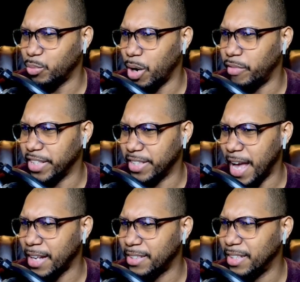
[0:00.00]

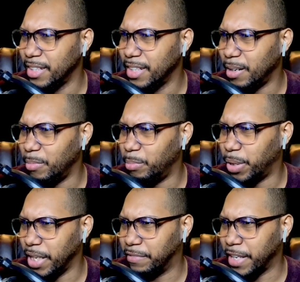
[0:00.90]
exact. But
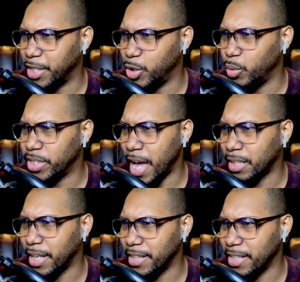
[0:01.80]
if they do attack
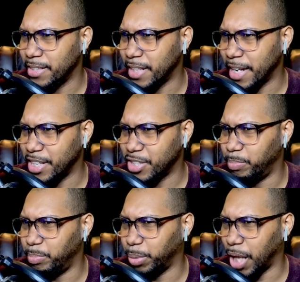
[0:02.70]
like this, then I can just
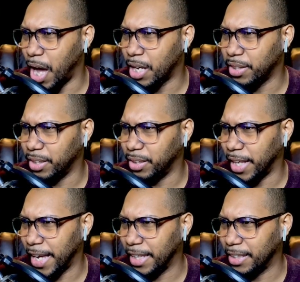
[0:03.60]
block the
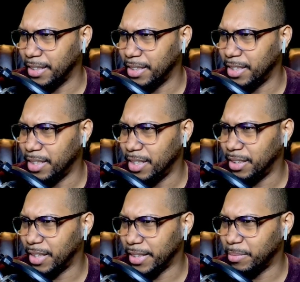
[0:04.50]
land,
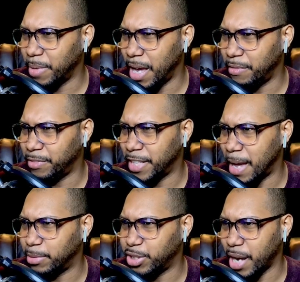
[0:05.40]
let them have
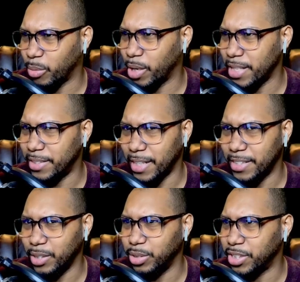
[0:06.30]
tapped Shacklegeist, and I
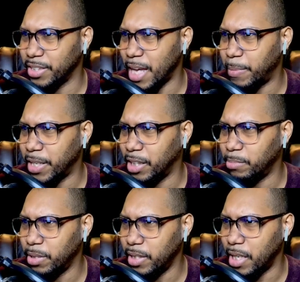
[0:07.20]
still just untap and kill them?
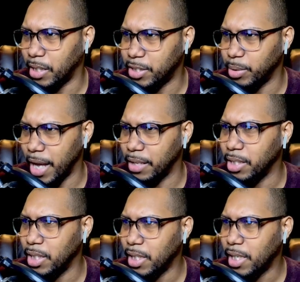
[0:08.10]
Yeah, let's do that.
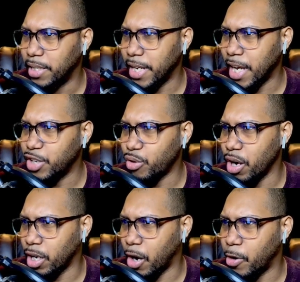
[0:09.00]
They can draw a
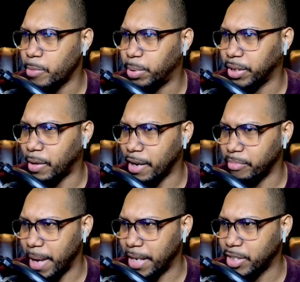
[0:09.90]
card, but they're out of
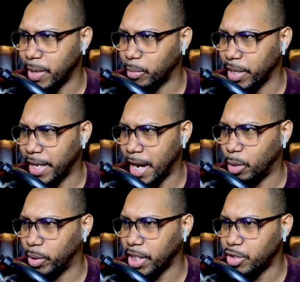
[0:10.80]
mana, so I don't care
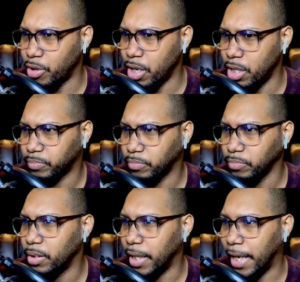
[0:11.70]
what they draw.
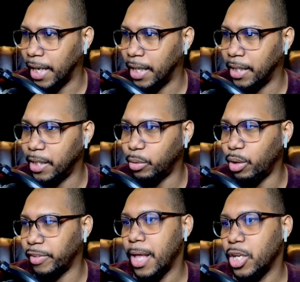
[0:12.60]
And they're off
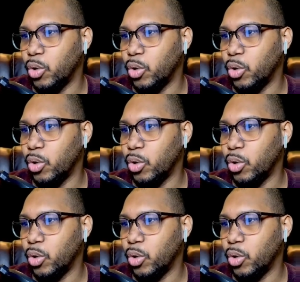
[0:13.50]
it. Cool.